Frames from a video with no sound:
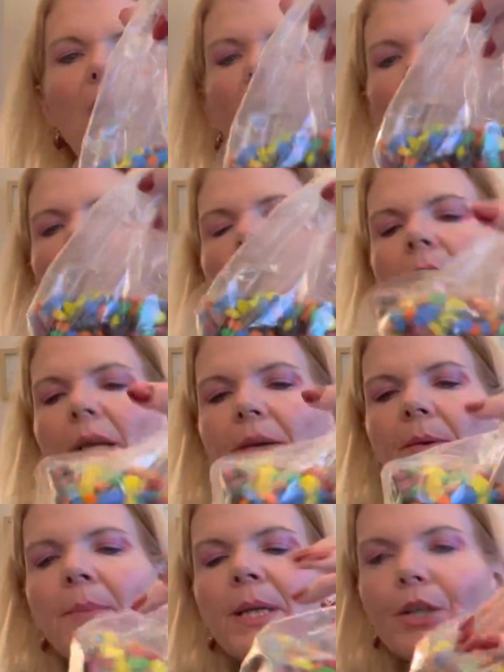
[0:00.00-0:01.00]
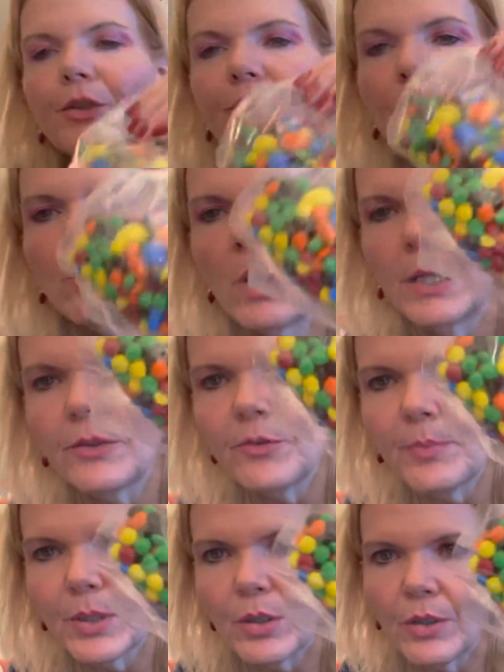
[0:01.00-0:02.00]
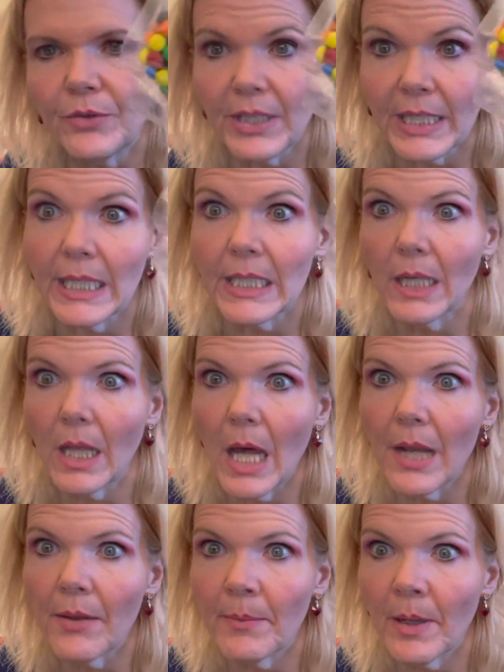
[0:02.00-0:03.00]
I wanted the miniature ones because I can get a lot of them